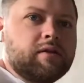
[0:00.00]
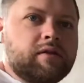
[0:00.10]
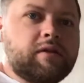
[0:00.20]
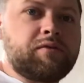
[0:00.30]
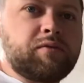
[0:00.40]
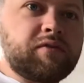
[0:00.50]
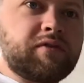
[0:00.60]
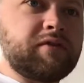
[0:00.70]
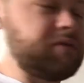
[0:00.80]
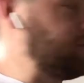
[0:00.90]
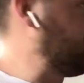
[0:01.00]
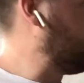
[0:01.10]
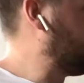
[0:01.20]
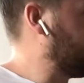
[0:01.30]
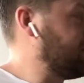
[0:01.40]
this was
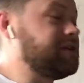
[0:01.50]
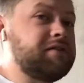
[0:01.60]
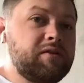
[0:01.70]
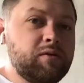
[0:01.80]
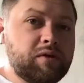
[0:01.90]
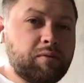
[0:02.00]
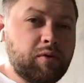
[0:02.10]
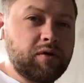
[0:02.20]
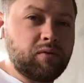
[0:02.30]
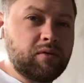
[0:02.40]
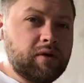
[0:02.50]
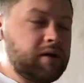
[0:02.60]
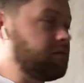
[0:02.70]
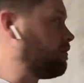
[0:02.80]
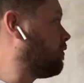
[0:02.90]
specifically to do with the point
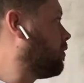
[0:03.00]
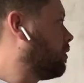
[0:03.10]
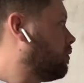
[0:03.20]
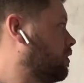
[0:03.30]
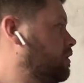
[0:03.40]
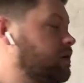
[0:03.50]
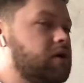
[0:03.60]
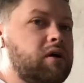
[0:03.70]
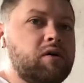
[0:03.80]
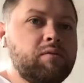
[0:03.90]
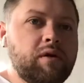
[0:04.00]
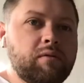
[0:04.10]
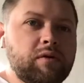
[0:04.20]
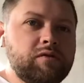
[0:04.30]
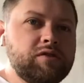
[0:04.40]
4, 1, but I'm
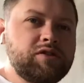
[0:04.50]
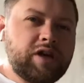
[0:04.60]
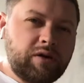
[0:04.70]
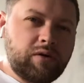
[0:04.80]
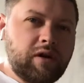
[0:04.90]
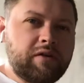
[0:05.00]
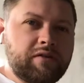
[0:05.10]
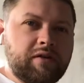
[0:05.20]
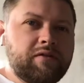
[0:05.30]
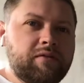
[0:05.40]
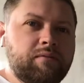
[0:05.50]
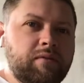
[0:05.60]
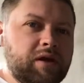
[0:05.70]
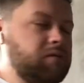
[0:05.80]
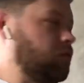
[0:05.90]
going to generalize this,
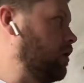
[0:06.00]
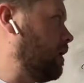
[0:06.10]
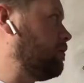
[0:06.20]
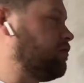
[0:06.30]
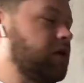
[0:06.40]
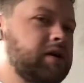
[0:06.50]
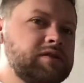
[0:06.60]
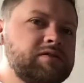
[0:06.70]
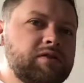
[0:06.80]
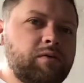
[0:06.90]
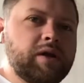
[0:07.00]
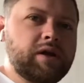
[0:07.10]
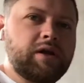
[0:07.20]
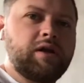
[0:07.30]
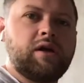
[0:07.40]
make it more abstract, so we
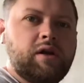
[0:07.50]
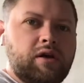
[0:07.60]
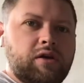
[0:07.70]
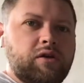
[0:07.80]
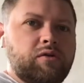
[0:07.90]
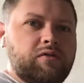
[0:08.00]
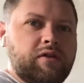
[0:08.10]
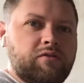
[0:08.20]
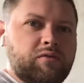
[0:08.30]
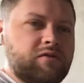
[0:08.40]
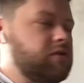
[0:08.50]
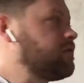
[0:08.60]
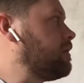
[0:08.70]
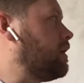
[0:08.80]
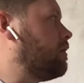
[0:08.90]
can use these results
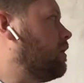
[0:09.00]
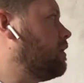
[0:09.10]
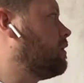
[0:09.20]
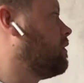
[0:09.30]
later on.